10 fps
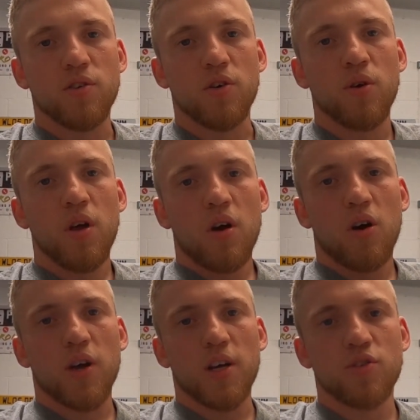So
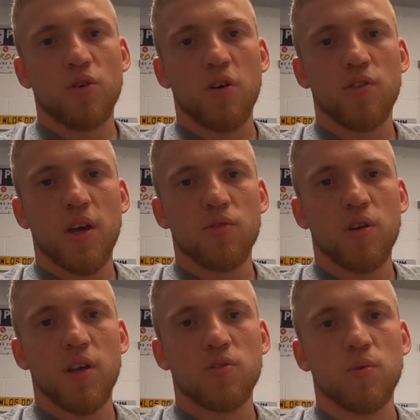I'll catch you guys and girls
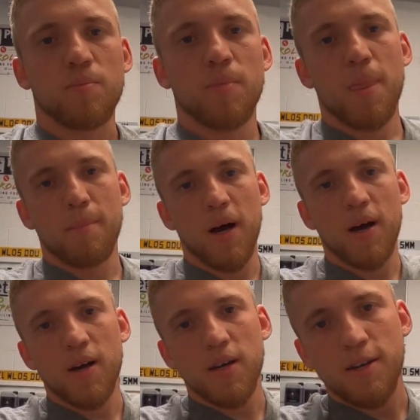on the next one.
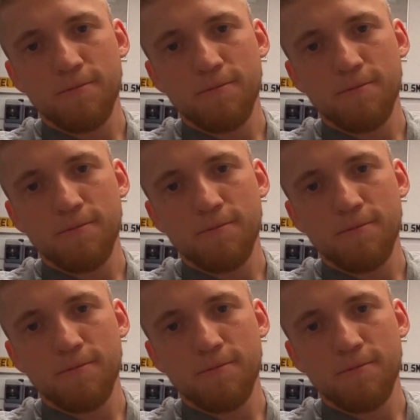Bye!